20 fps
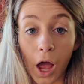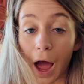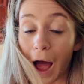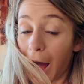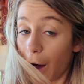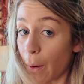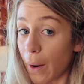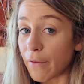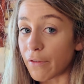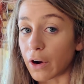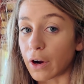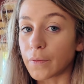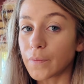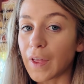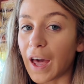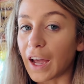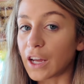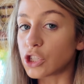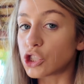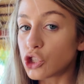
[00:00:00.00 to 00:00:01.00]
However,
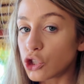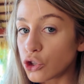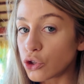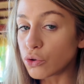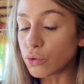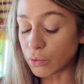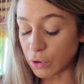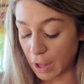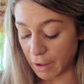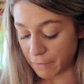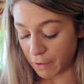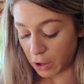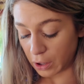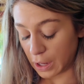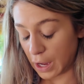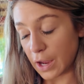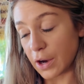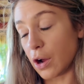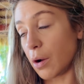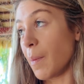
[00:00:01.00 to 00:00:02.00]
I do love
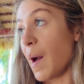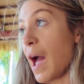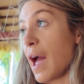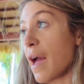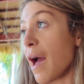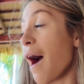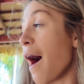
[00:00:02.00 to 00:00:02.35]
Volcano Bay.